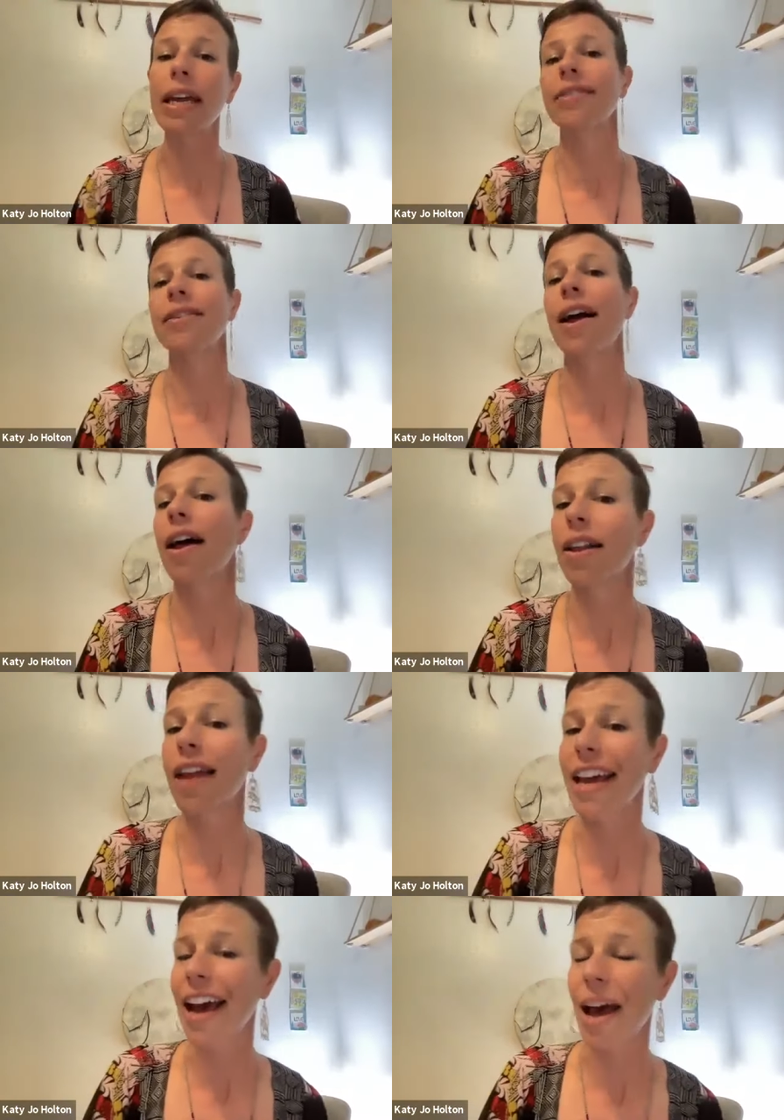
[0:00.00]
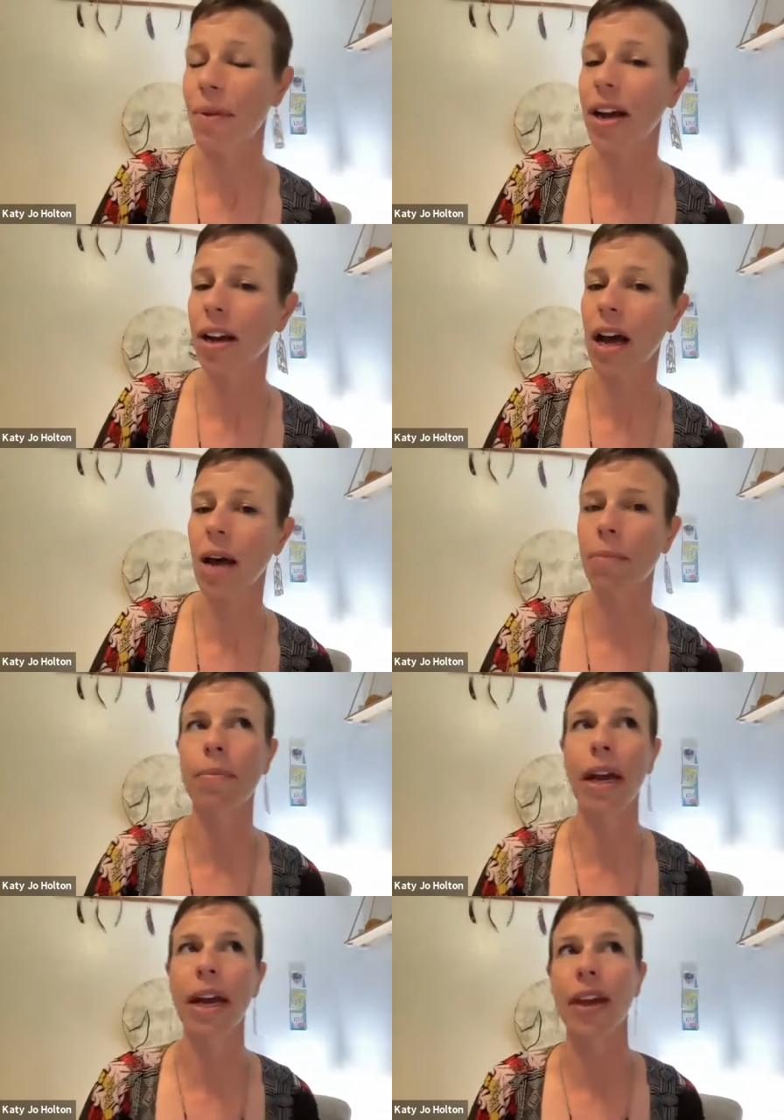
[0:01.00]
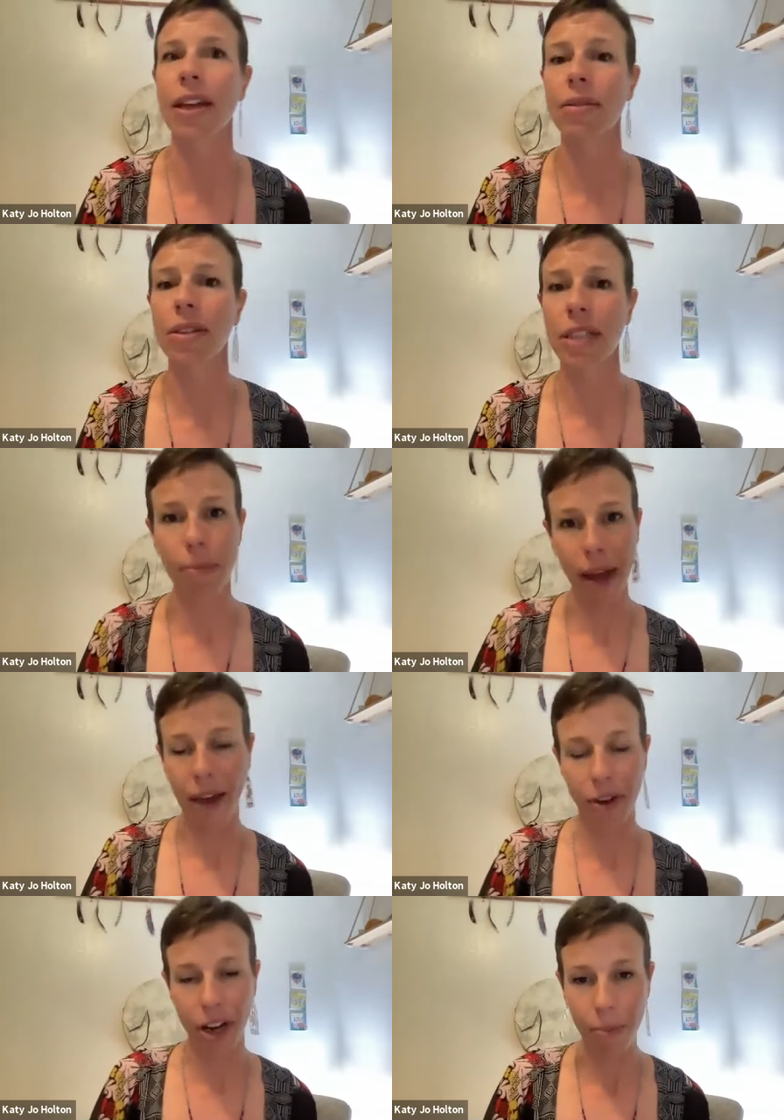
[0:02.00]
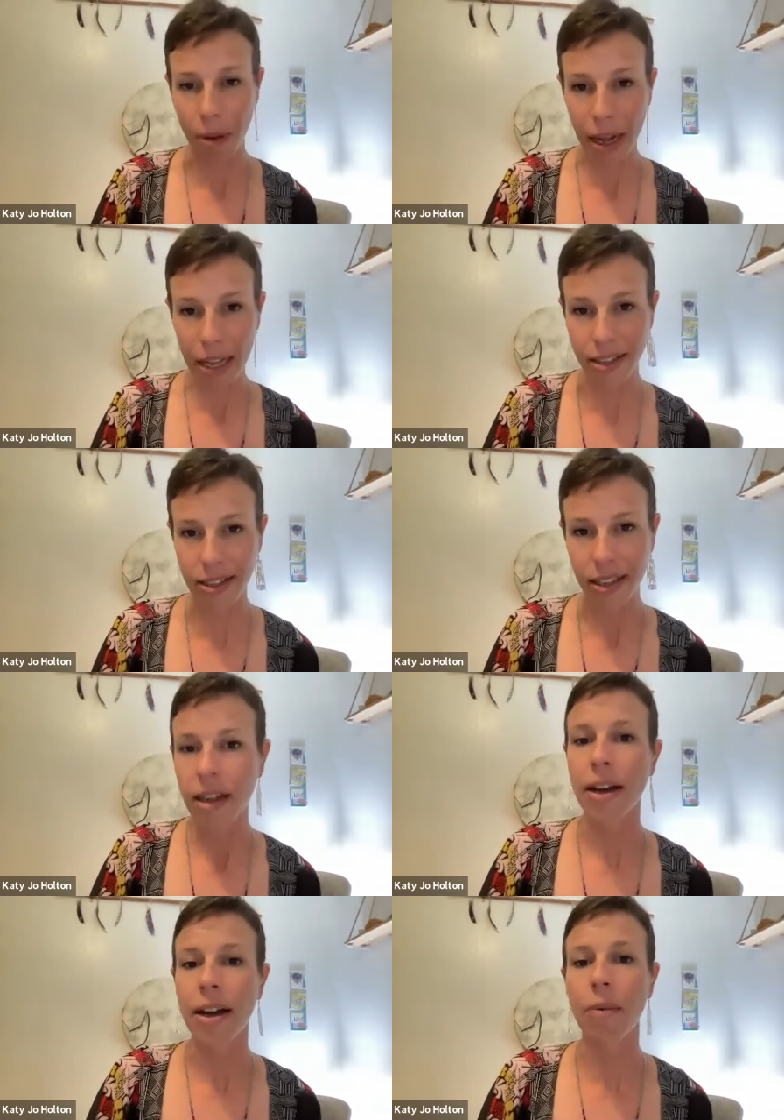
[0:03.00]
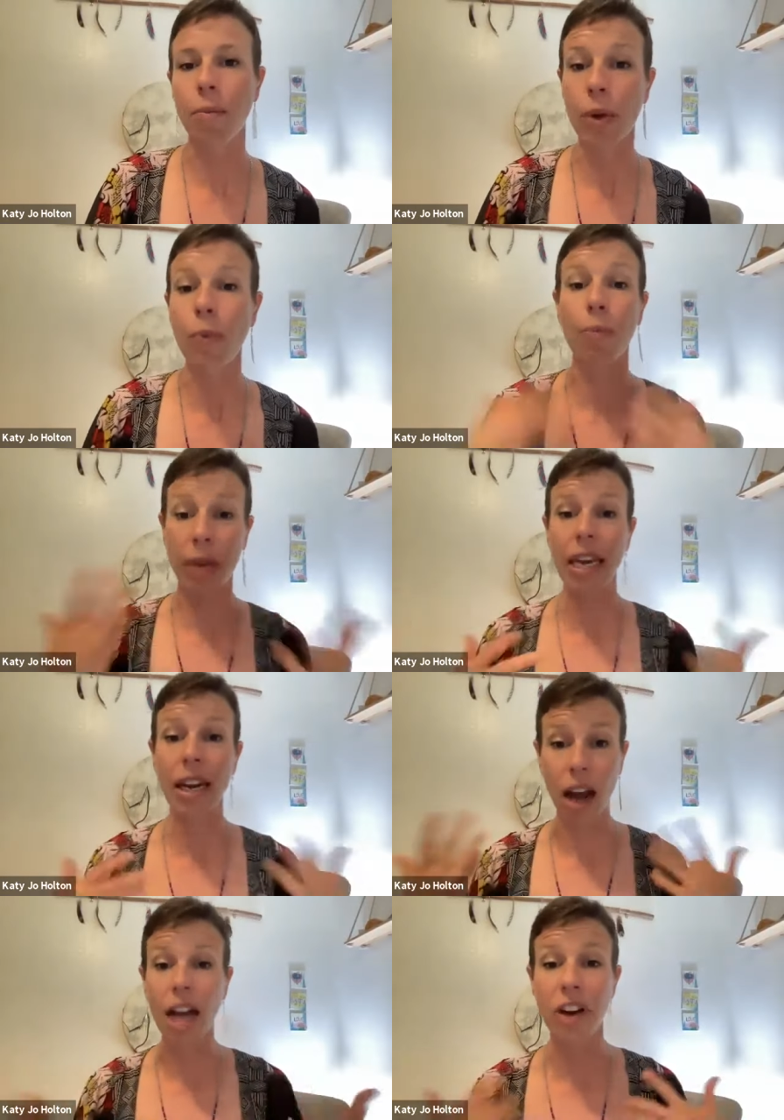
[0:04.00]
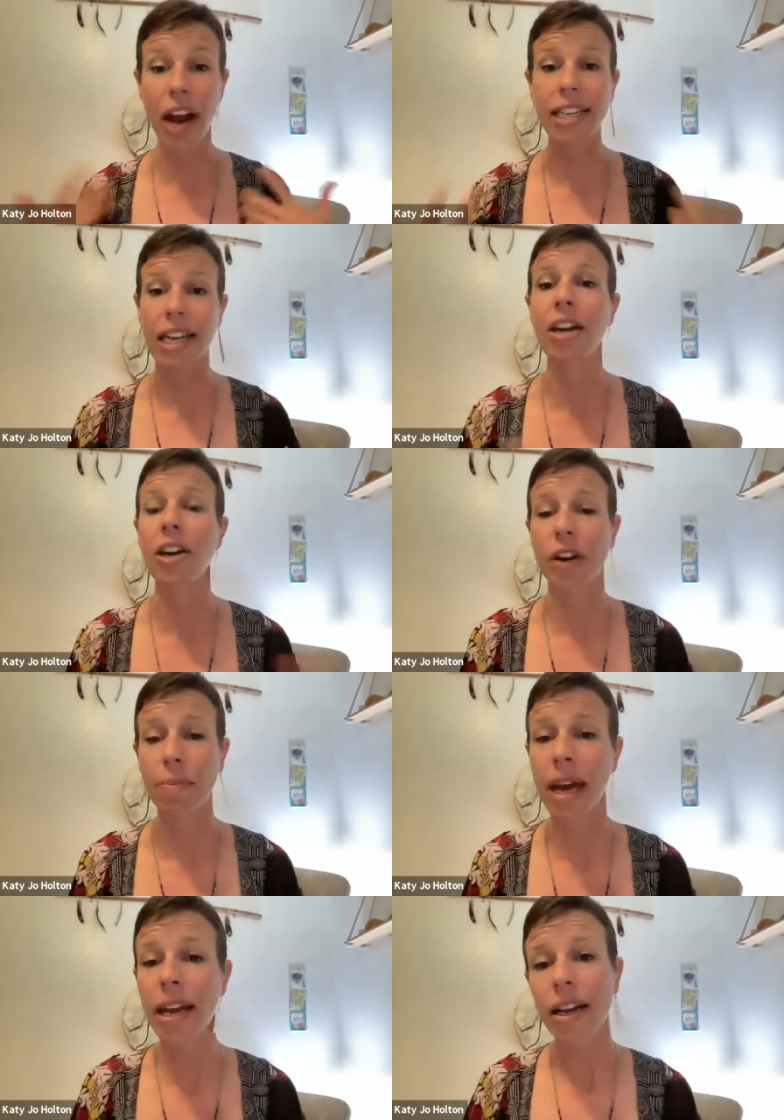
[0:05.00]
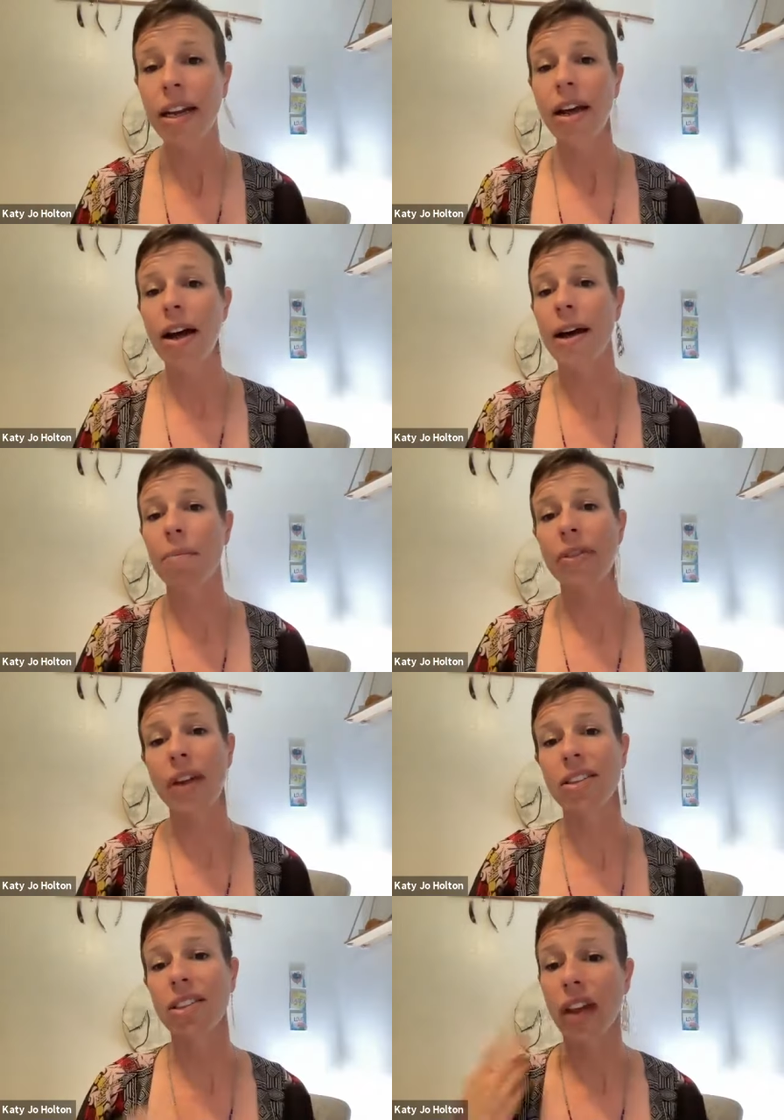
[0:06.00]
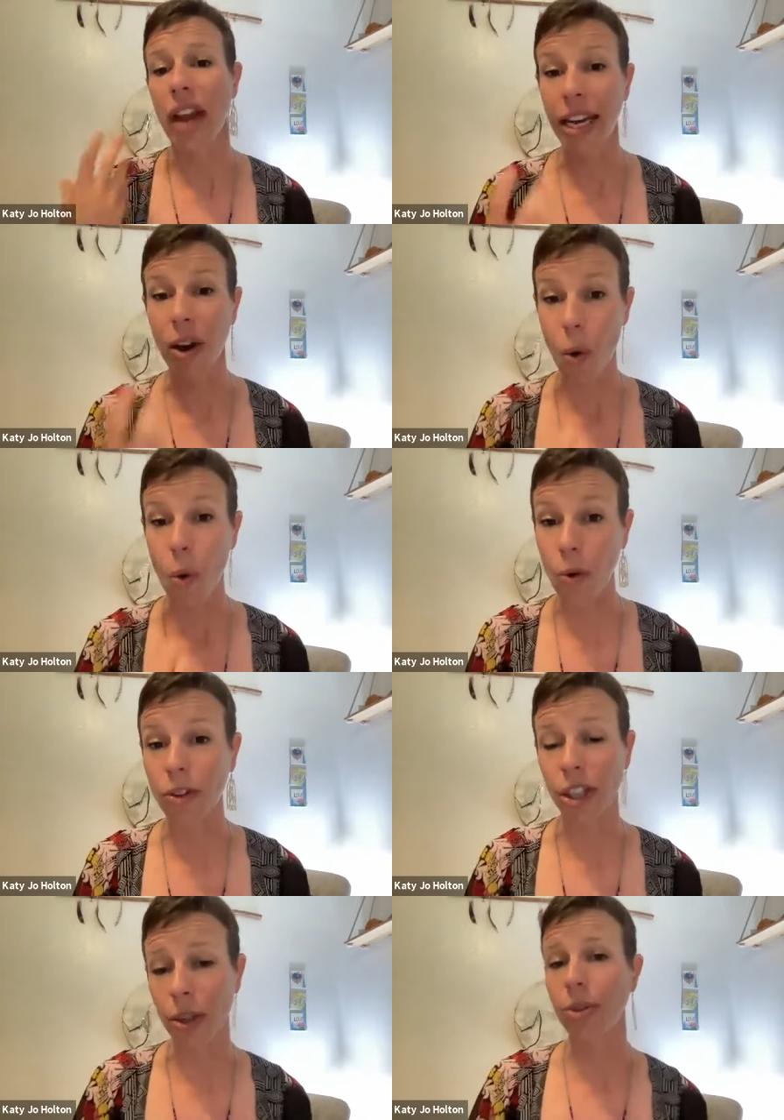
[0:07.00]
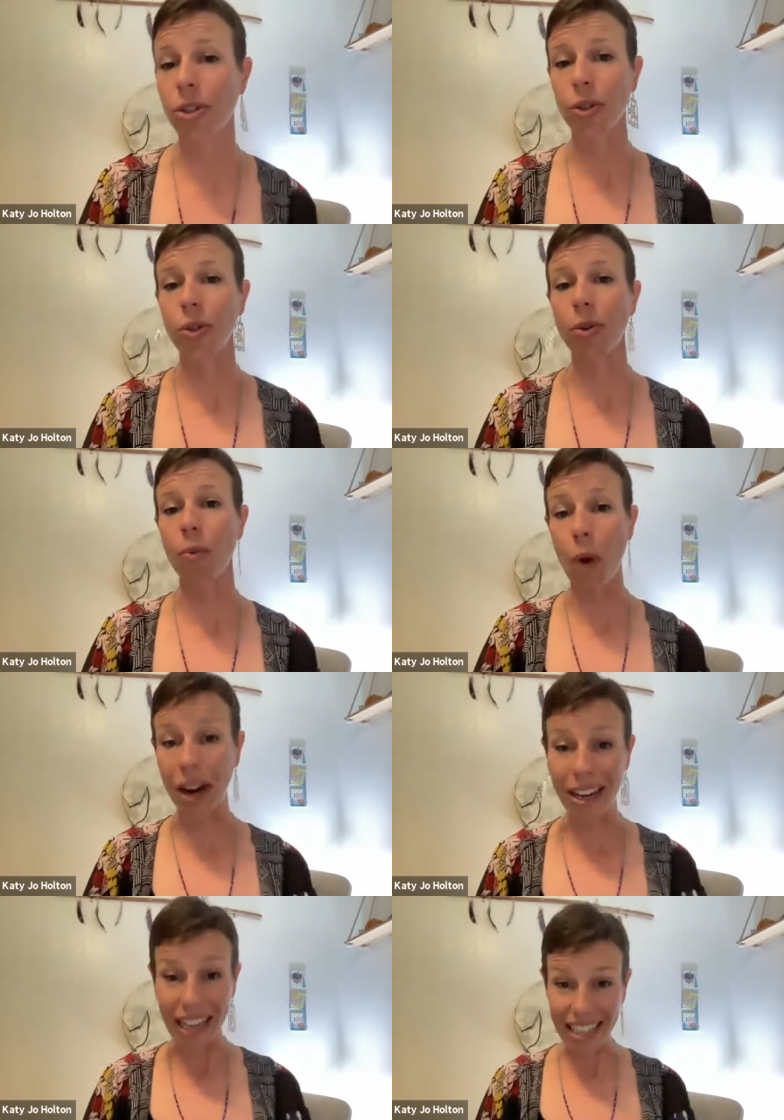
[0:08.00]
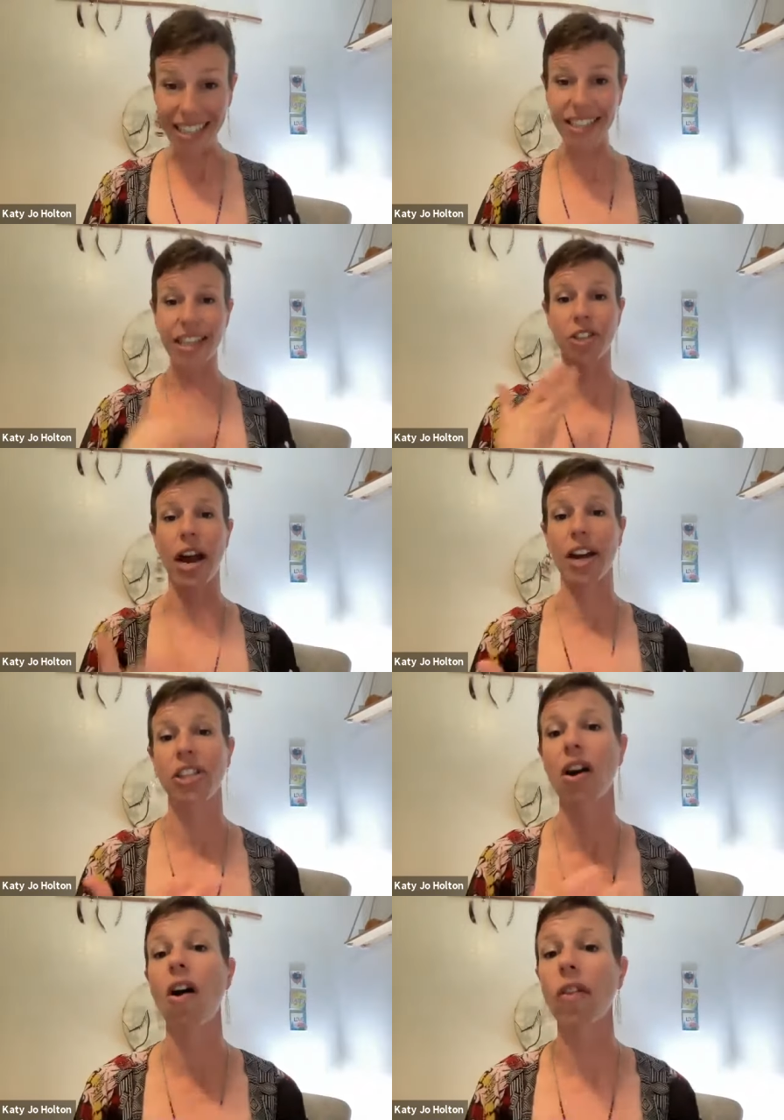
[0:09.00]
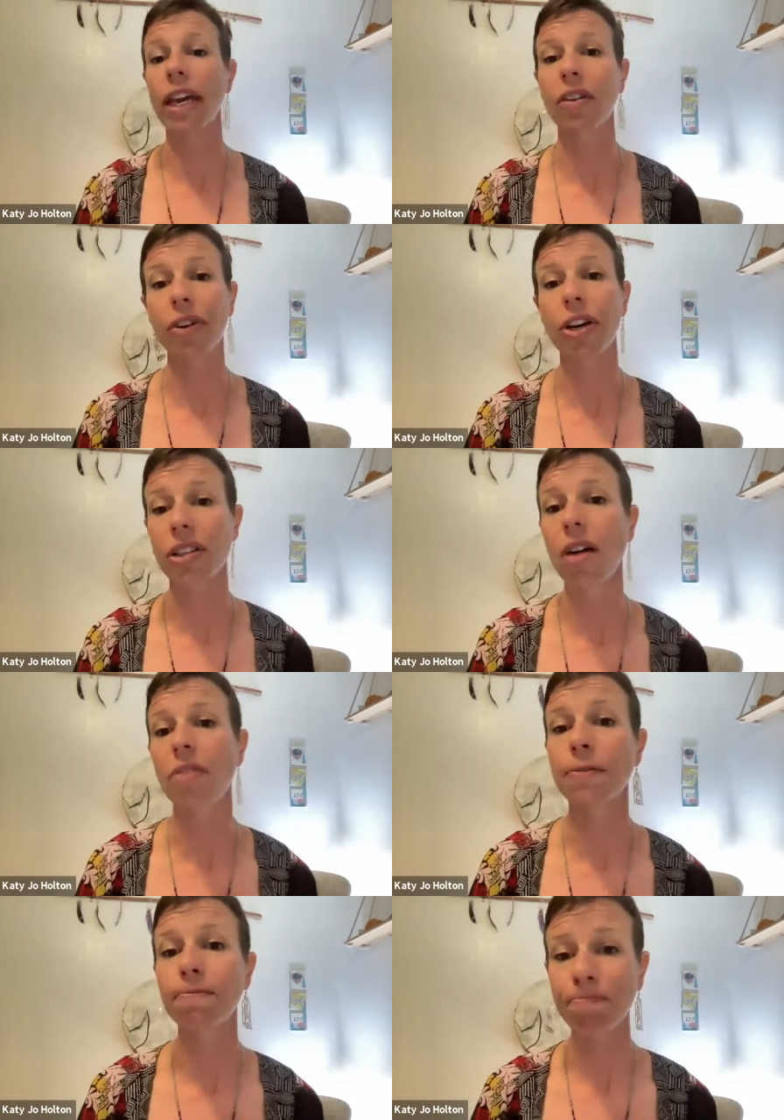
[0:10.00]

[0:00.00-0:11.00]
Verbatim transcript: It's not a, like I'm going to come and then dip after a couple months. Um, we will be in a contract and an agreement. Um, and that's so that I can hold you to what it is that you're actually calling in for yourself.